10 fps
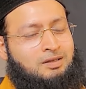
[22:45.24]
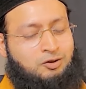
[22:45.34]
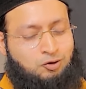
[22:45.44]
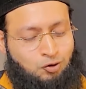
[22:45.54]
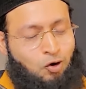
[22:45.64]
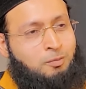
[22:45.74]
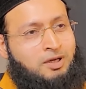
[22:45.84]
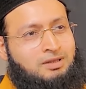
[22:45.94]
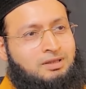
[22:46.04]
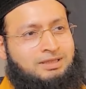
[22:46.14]
This
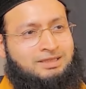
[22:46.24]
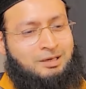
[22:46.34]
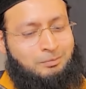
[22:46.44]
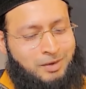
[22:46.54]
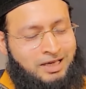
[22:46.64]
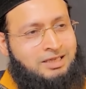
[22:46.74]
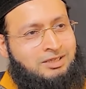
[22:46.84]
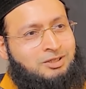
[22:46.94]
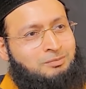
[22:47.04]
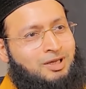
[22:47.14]
sohbat, this
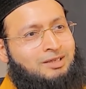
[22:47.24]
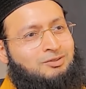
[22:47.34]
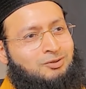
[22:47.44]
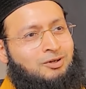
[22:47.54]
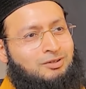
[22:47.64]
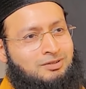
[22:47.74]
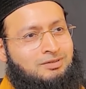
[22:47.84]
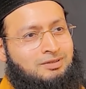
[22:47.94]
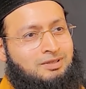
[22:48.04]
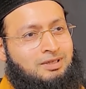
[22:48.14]
companionship that
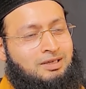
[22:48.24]
scholars